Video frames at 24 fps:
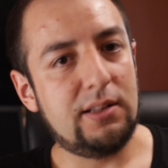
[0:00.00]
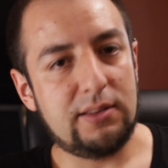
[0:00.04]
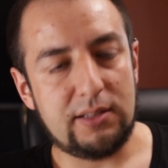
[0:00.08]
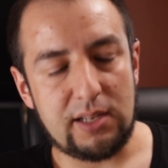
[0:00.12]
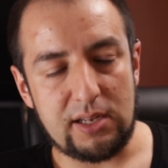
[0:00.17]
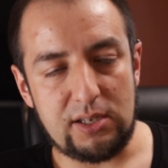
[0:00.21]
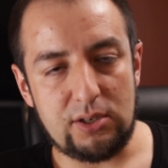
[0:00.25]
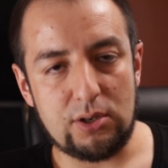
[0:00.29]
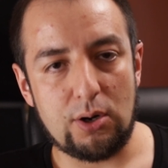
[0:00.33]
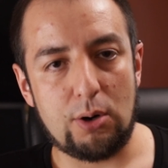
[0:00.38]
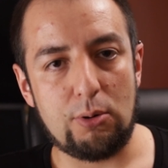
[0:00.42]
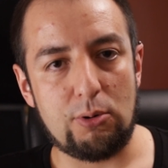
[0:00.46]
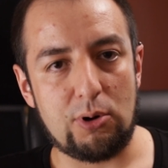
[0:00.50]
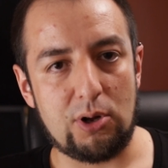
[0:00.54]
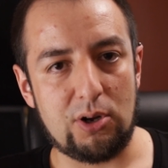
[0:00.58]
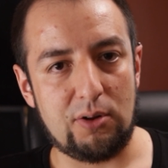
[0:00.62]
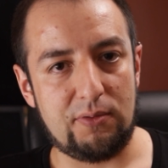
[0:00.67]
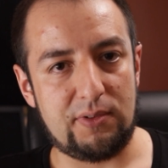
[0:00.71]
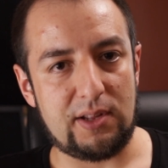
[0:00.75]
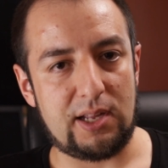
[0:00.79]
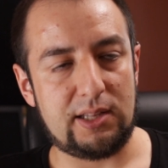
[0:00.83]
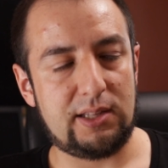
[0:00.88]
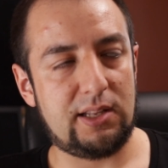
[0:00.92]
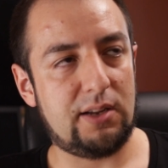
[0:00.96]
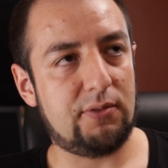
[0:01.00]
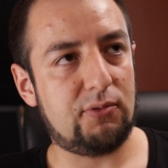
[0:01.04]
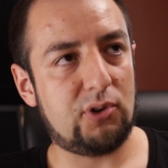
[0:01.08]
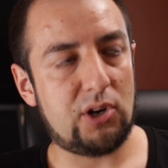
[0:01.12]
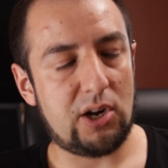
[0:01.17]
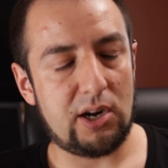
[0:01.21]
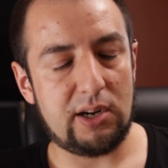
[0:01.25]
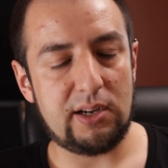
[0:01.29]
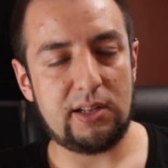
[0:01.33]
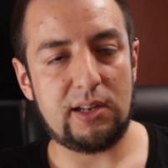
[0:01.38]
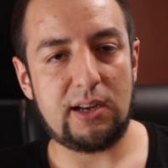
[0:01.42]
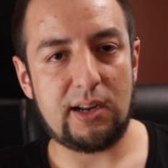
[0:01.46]
They know all of that. They've
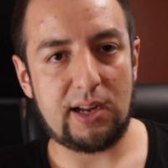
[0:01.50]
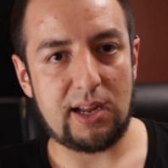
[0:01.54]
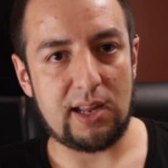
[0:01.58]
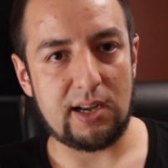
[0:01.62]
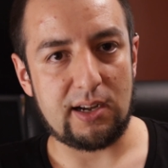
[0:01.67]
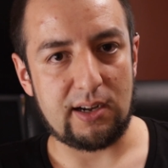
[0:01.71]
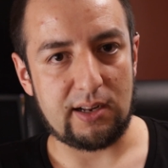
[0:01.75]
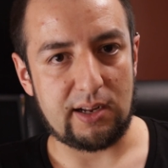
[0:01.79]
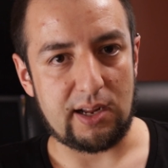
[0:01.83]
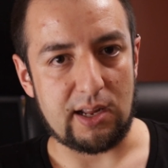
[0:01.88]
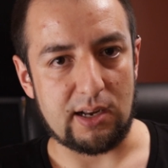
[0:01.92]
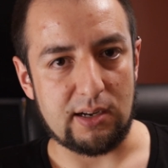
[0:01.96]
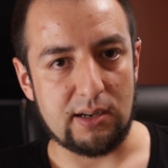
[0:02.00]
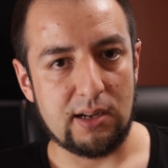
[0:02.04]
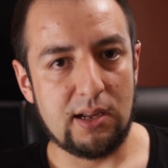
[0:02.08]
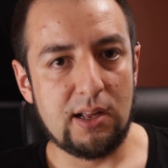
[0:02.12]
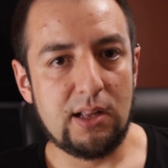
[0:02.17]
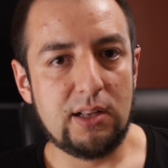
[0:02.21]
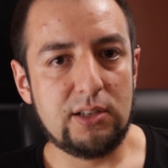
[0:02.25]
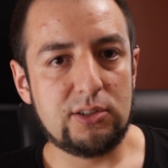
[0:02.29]
heard it again and again.